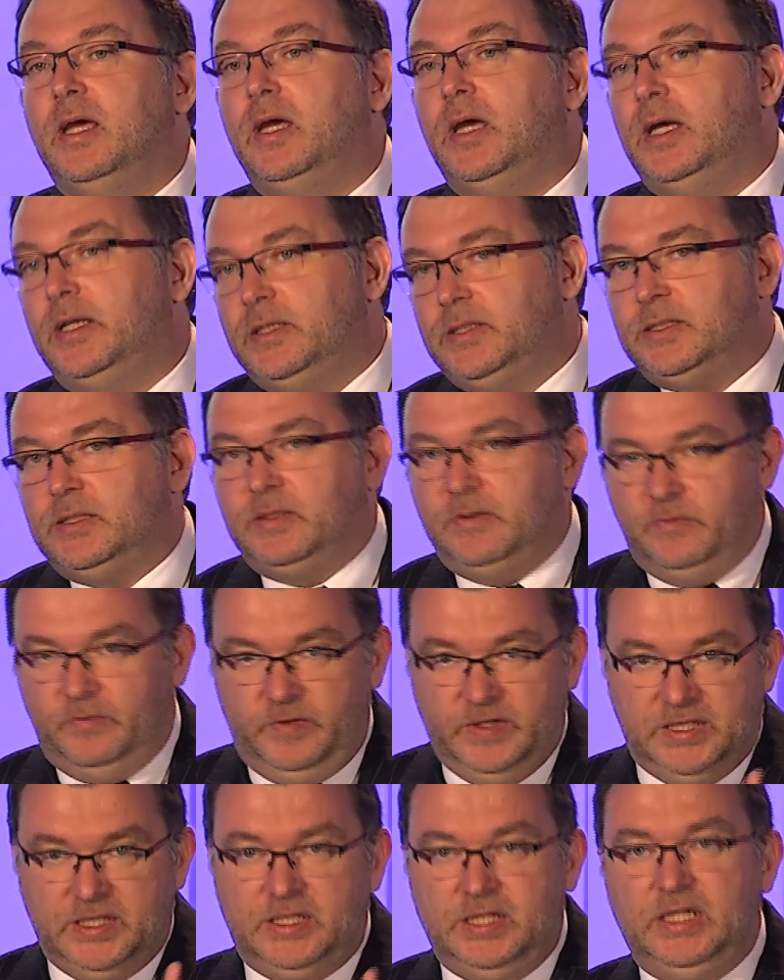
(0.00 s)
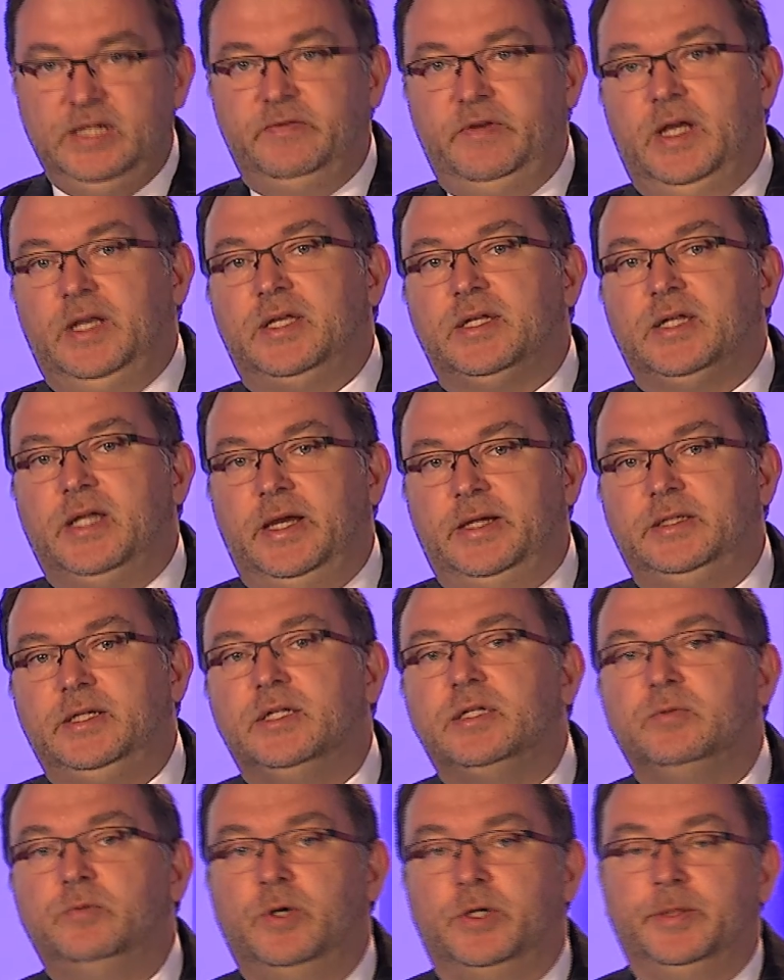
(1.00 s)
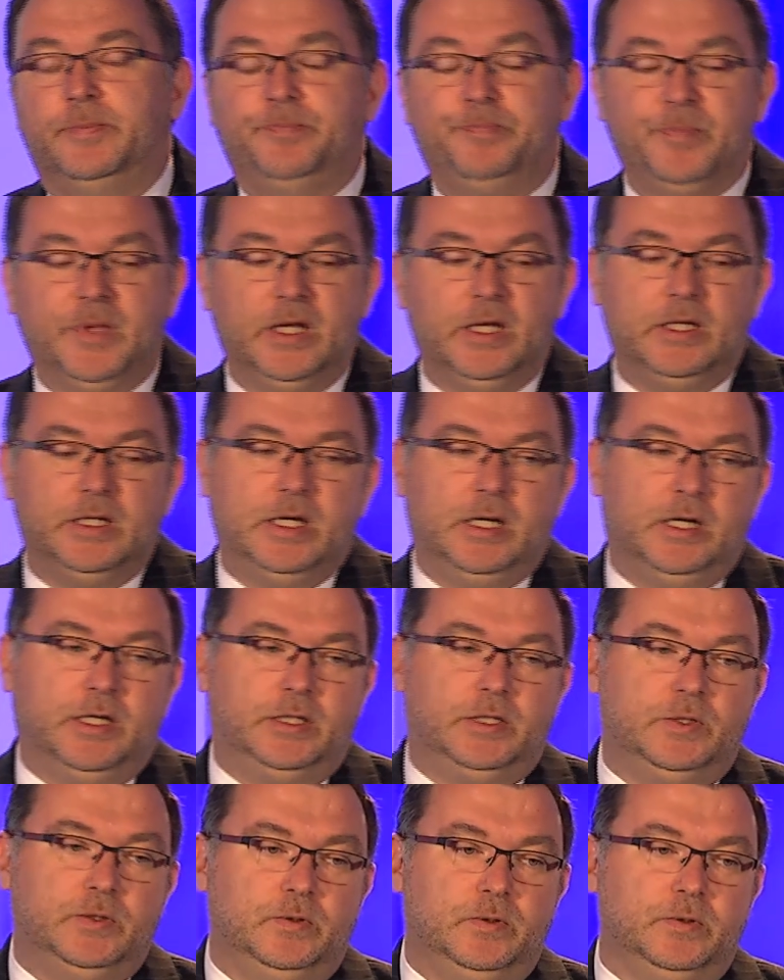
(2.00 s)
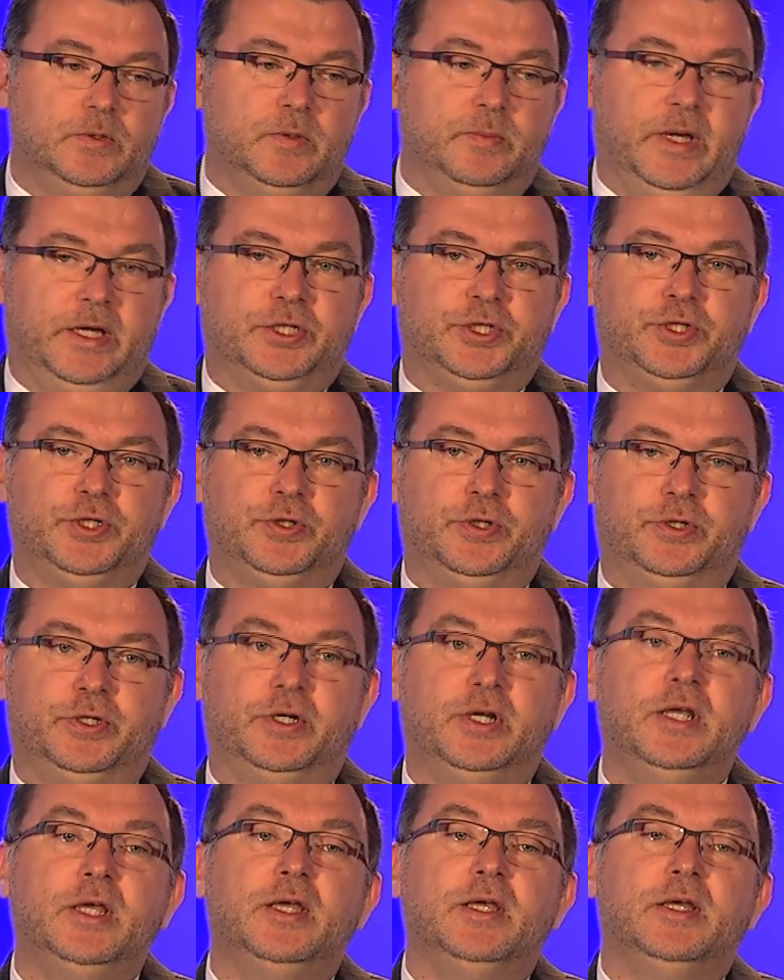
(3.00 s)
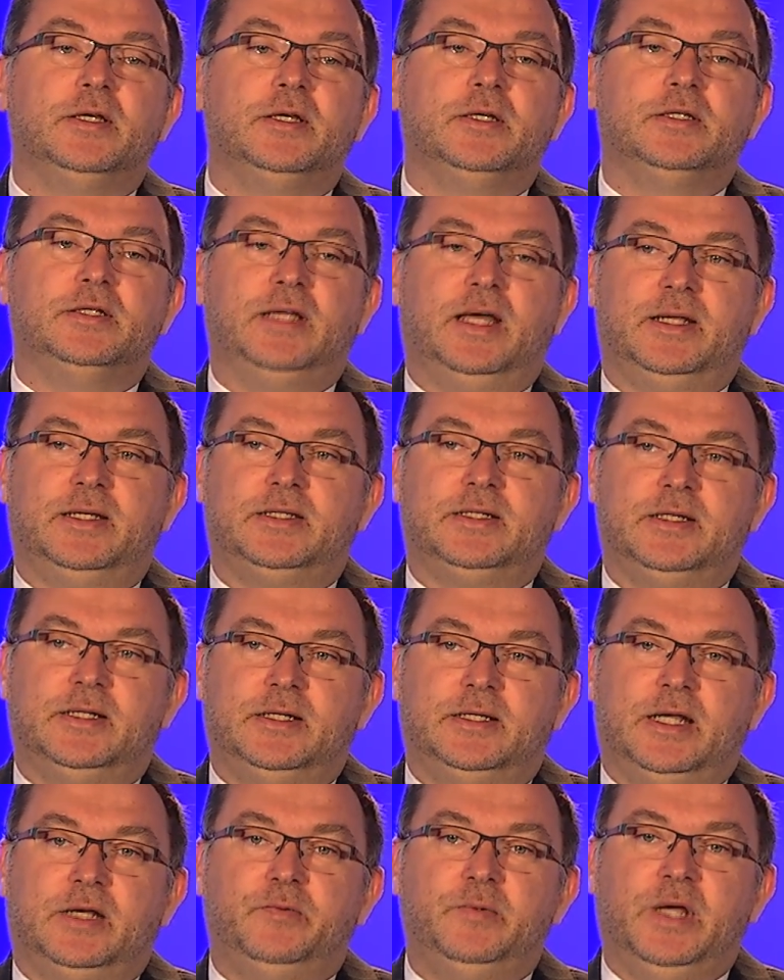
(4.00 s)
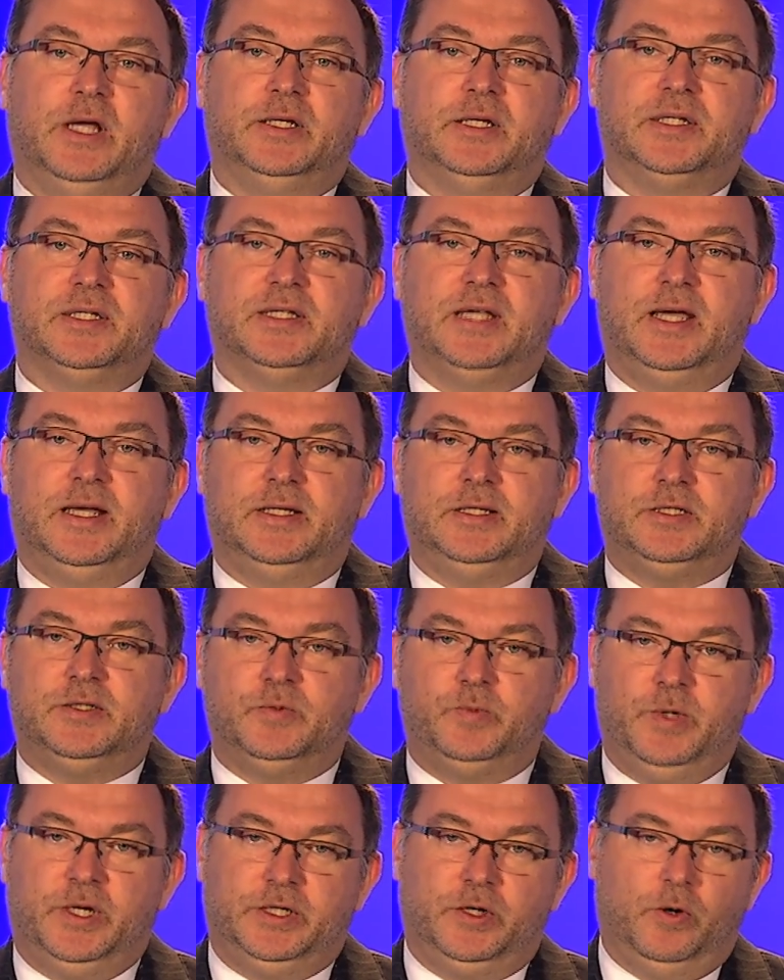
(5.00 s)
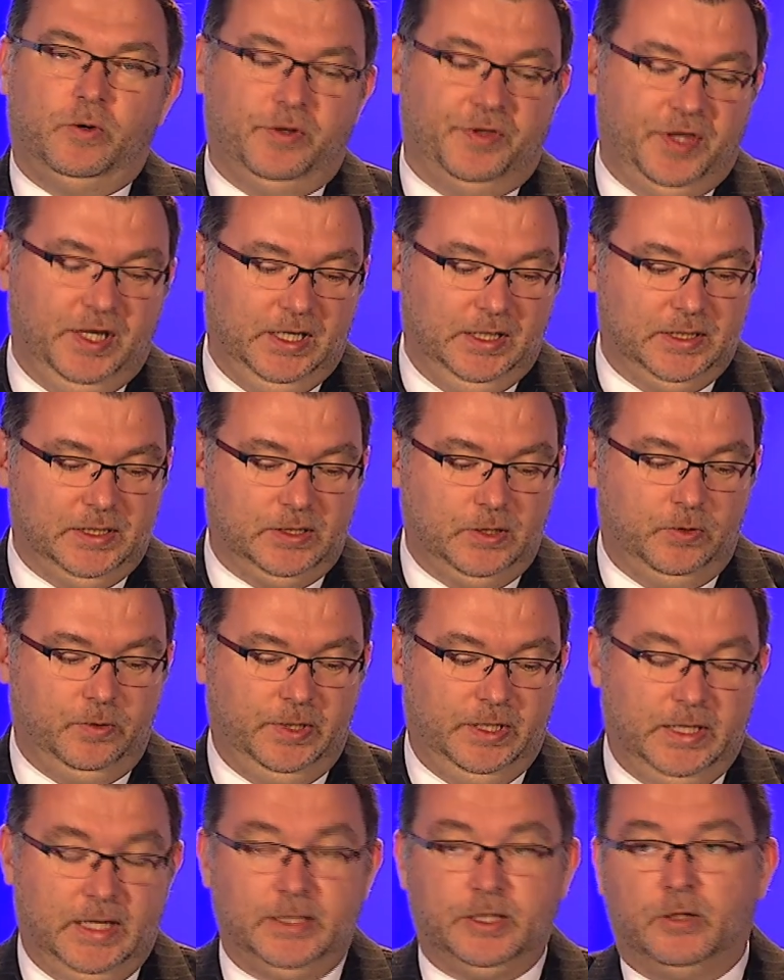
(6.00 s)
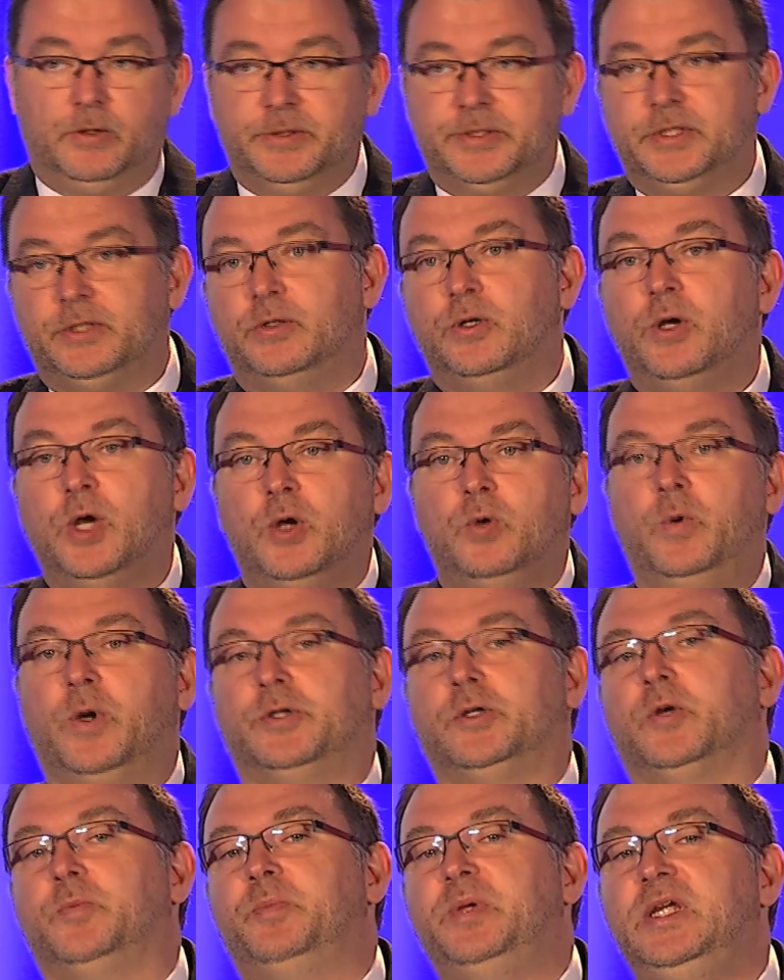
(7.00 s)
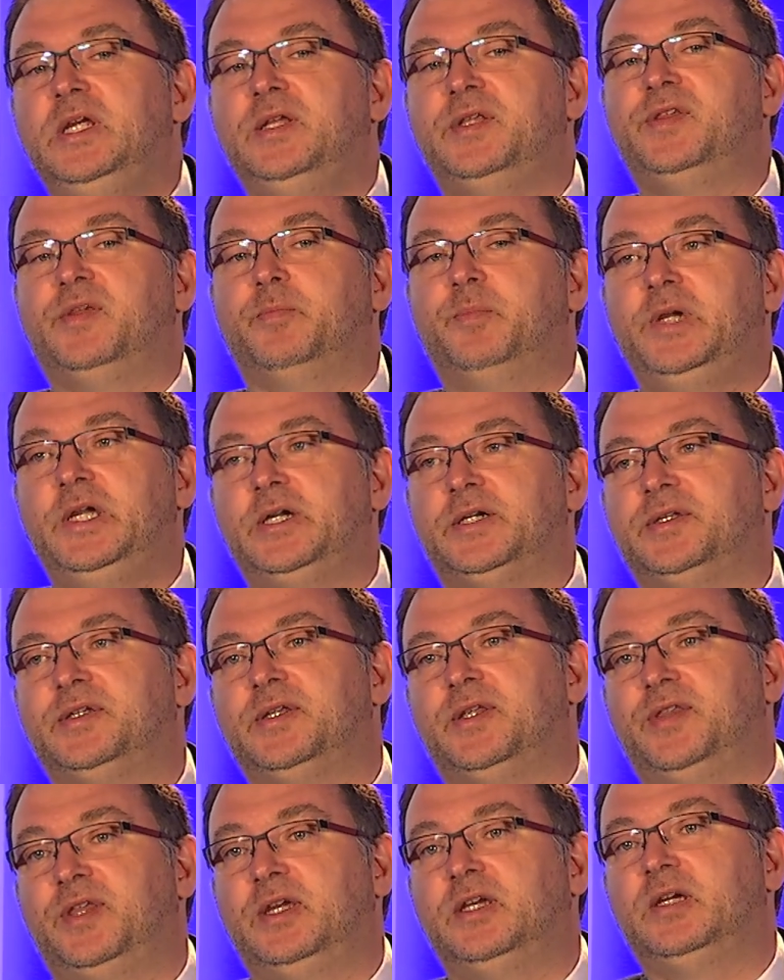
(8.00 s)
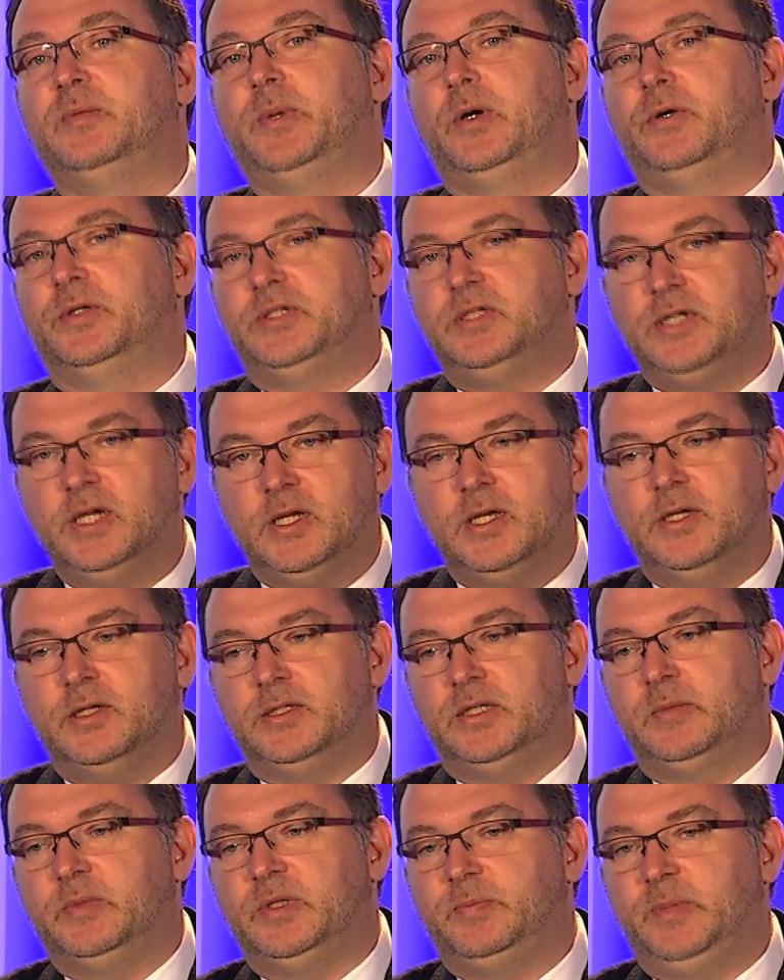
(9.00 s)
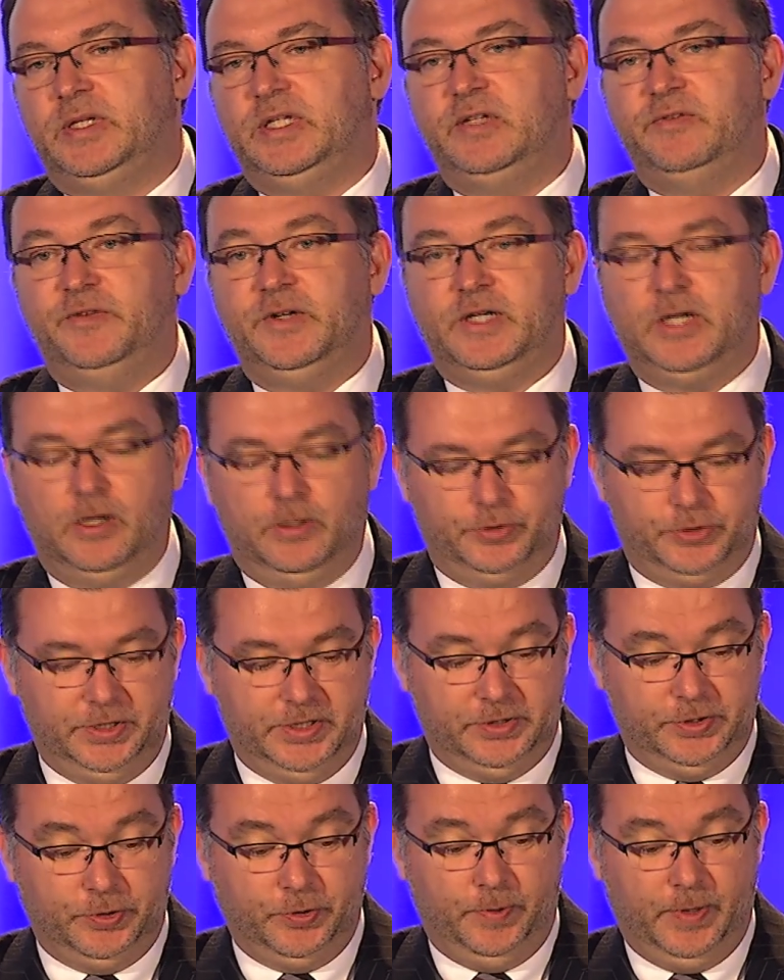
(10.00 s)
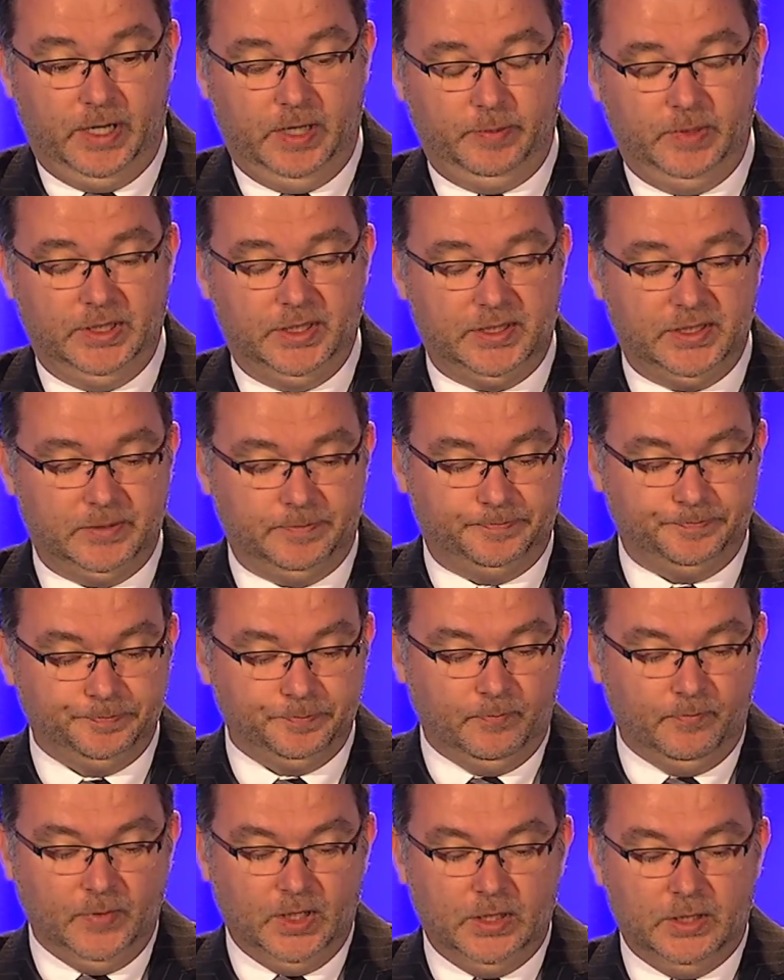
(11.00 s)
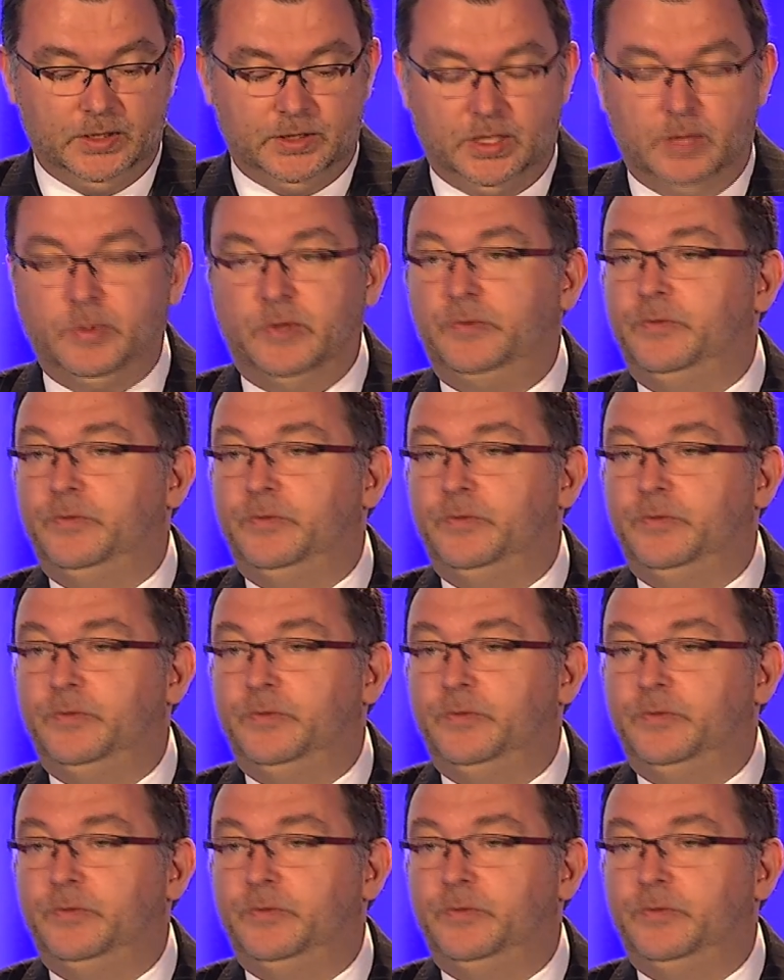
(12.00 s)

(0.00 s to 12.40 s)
and visiting events like this one to make sure that we understand where the whole thing is going, and also what our peers think about some specific countries' requirements, some